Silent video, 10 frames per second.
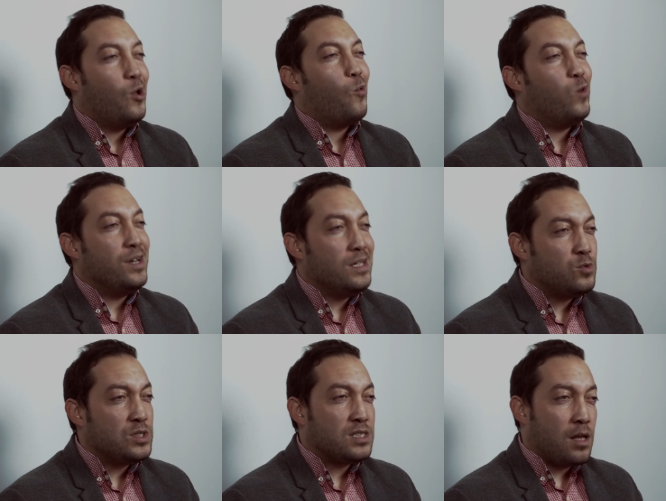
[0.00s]
We need to
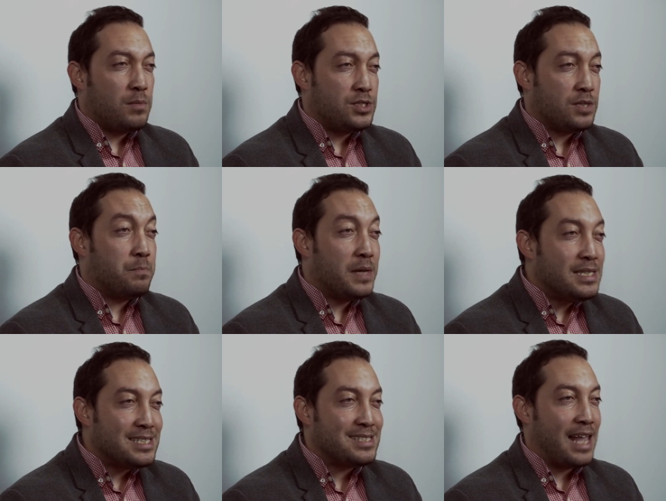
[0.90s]
establish a
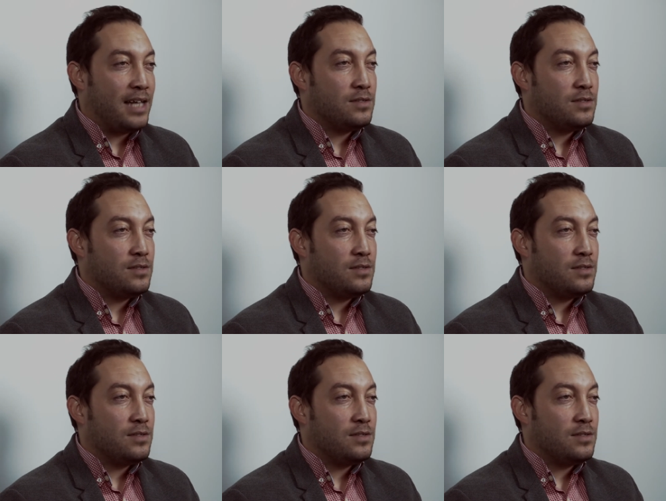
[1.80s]
basis line